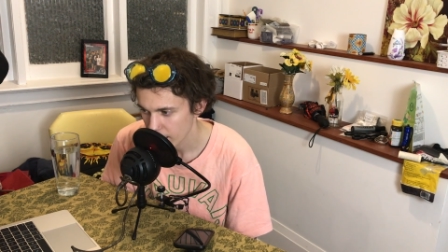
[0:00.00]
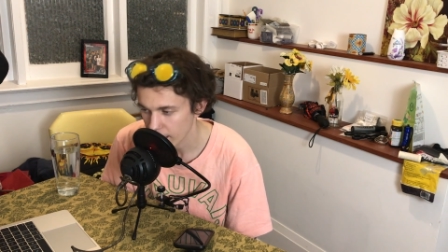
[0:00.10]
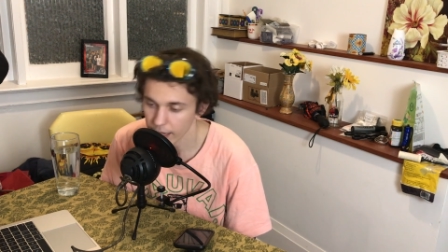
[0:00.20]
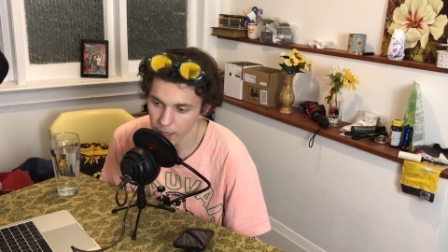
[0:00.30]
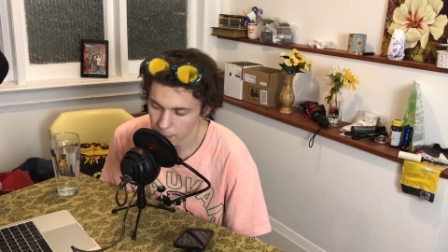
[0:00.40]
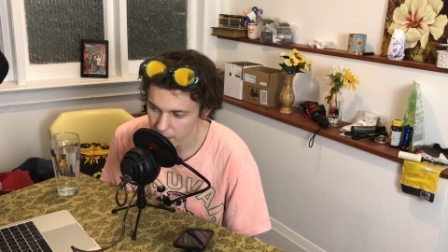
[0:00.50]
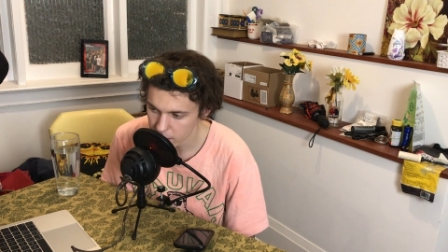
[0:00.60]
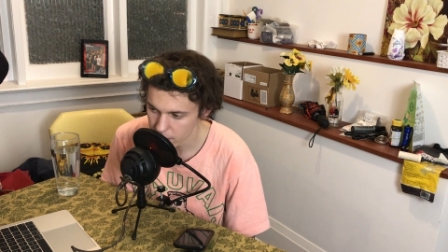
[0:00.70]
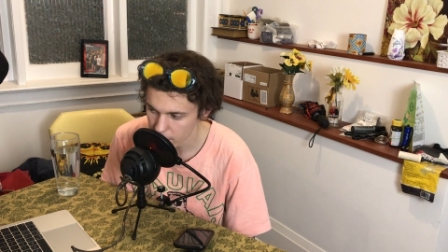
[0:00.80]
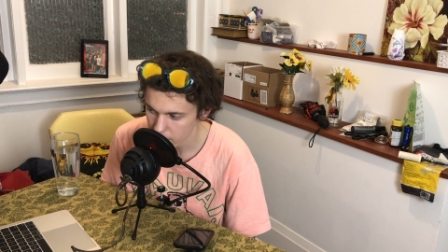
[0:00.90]
Can I get a
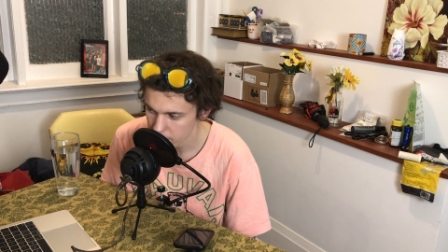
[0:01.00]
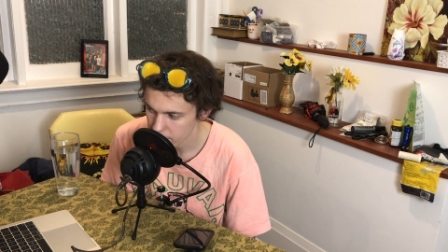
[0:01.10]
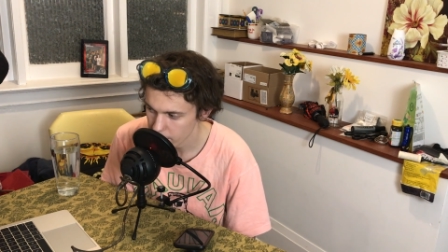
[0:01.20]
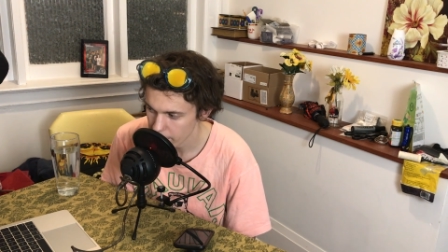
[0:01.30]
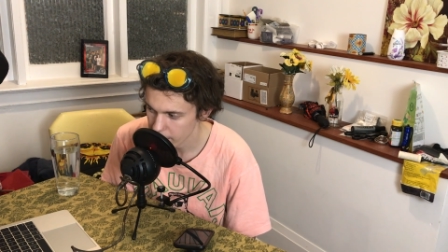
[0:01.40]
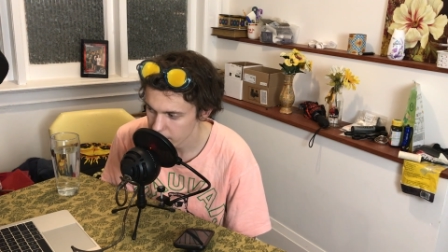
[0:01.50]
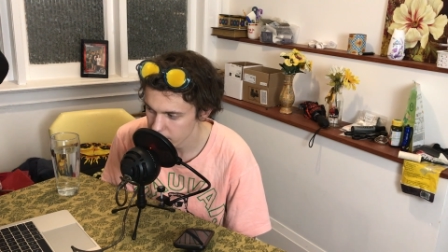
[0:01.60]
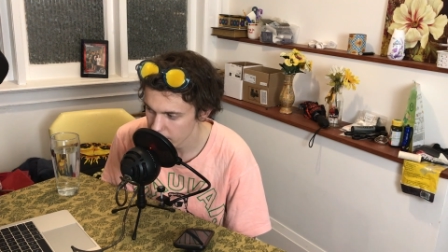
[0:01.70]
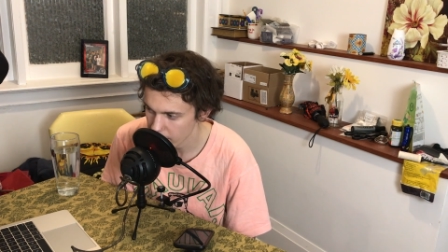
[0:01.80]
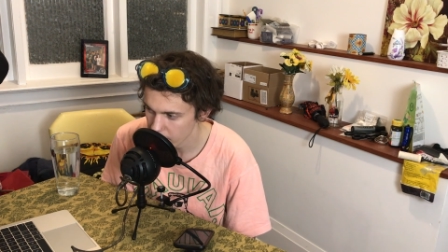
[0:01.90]
picture, though, for my
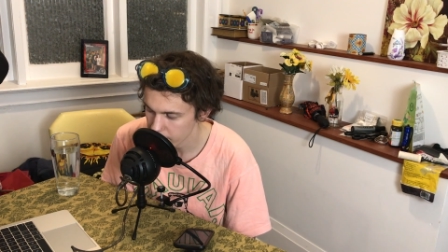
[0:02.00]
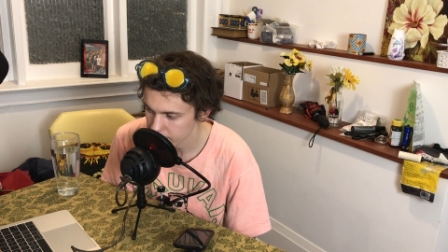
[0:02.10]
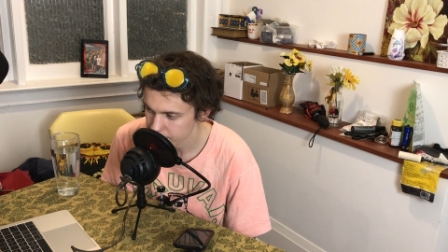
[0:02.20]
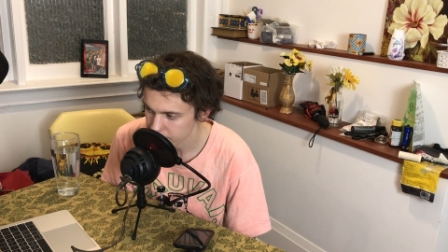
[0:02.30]
Disney account?